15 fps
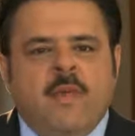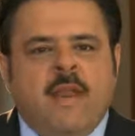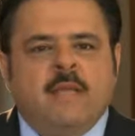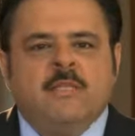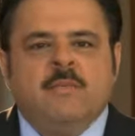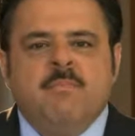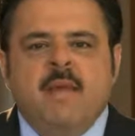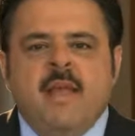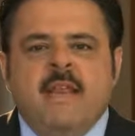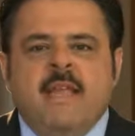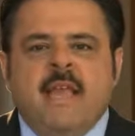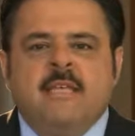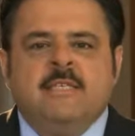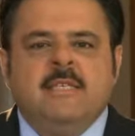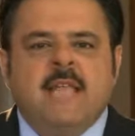that as
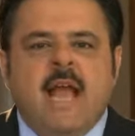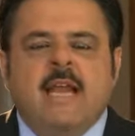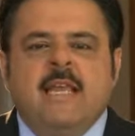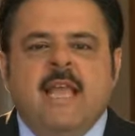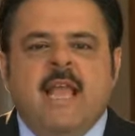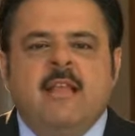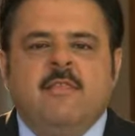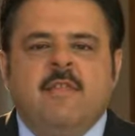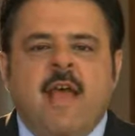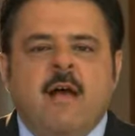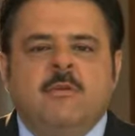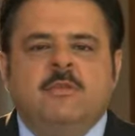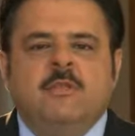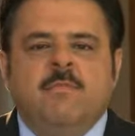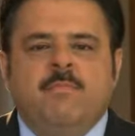many as
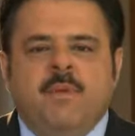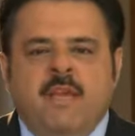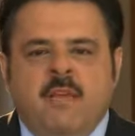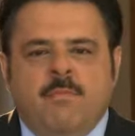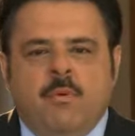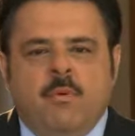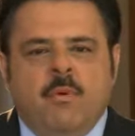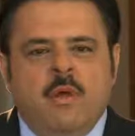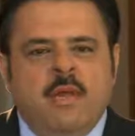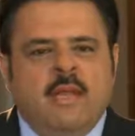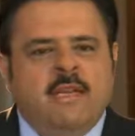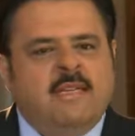98,000 people